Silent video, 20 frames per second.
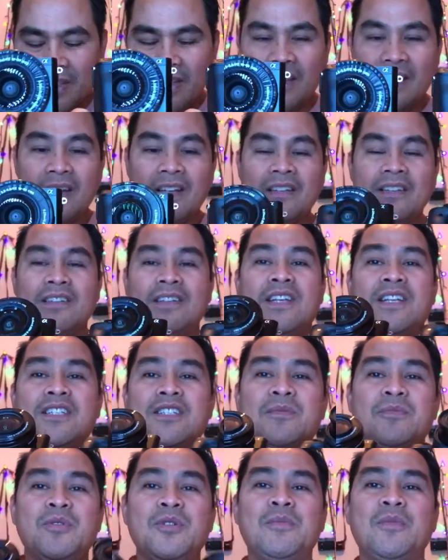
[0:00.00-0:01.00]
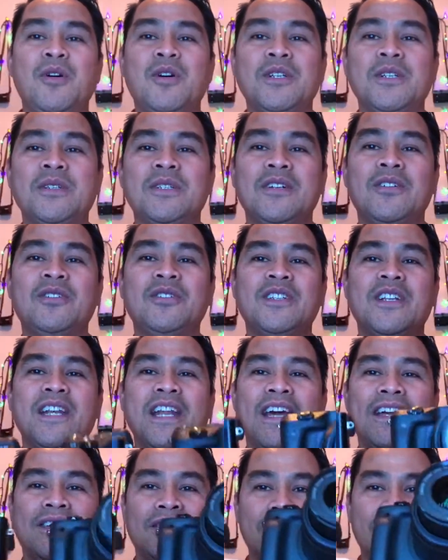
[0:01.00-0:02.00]
And let's move on the
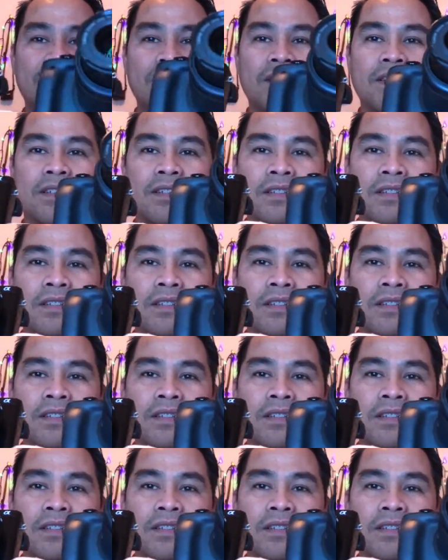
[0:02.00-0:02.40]
lens.